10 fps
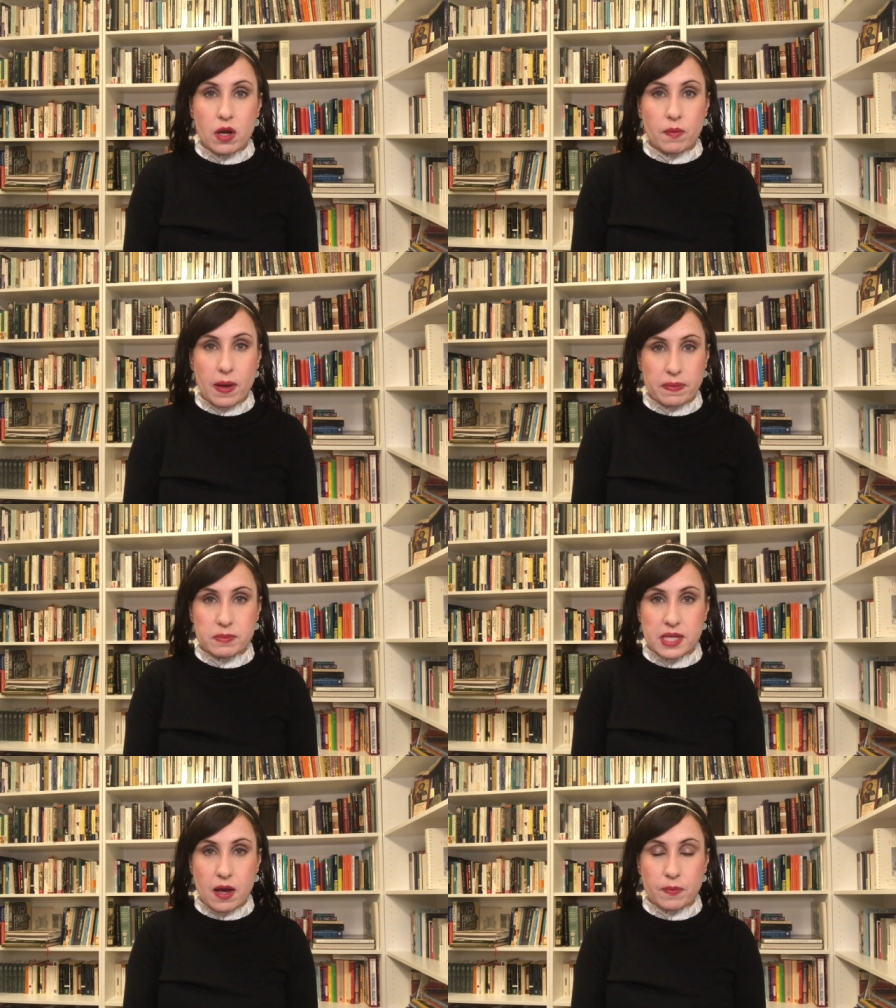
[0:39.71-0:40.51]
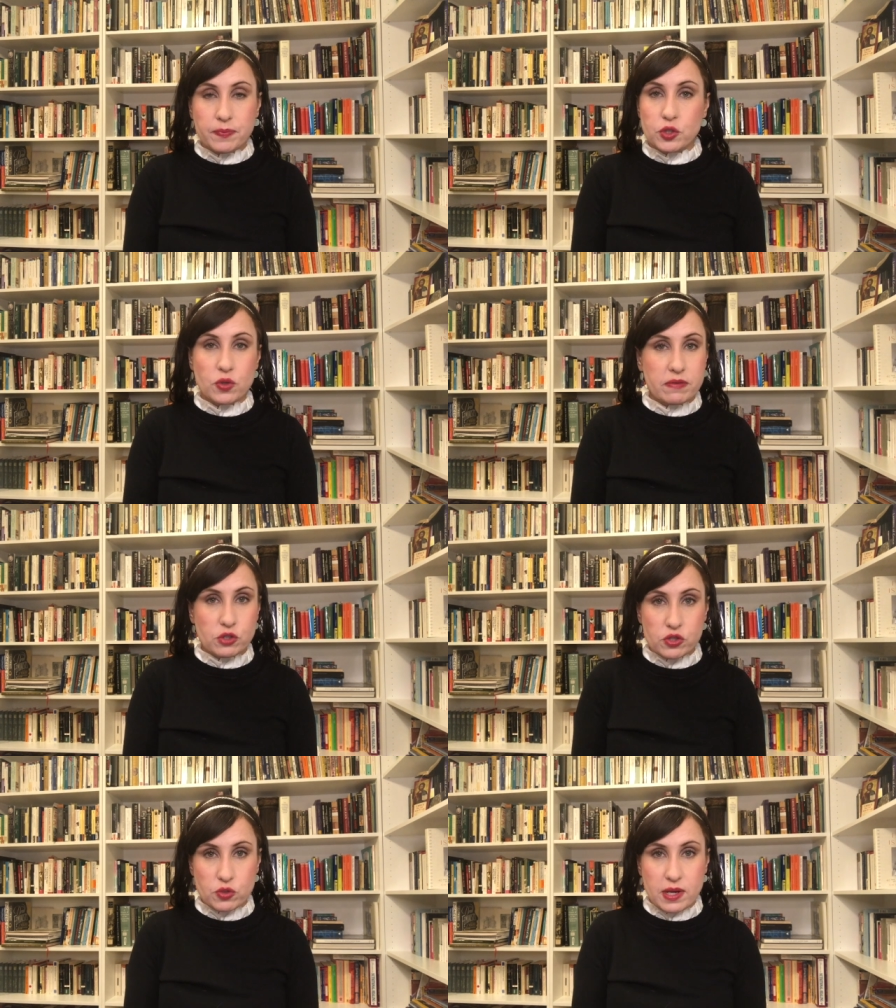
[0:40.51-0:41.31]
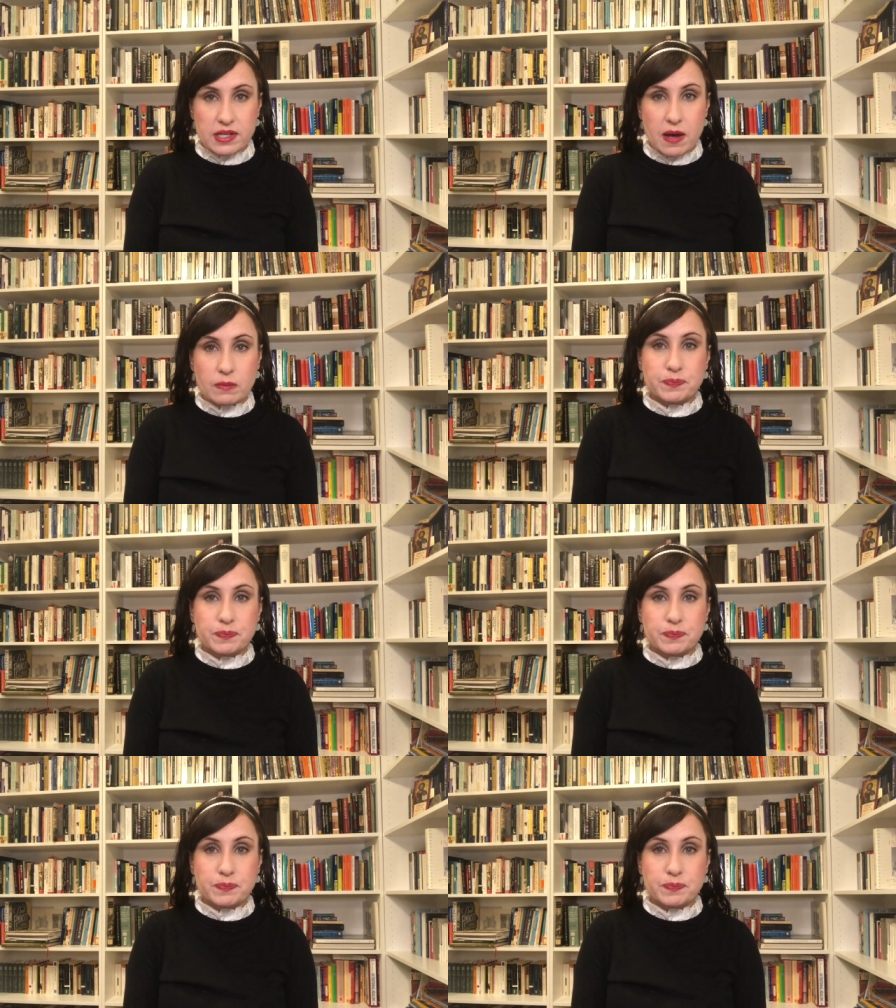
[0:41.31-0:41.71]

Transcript: Write them down. You don't have to do this right now.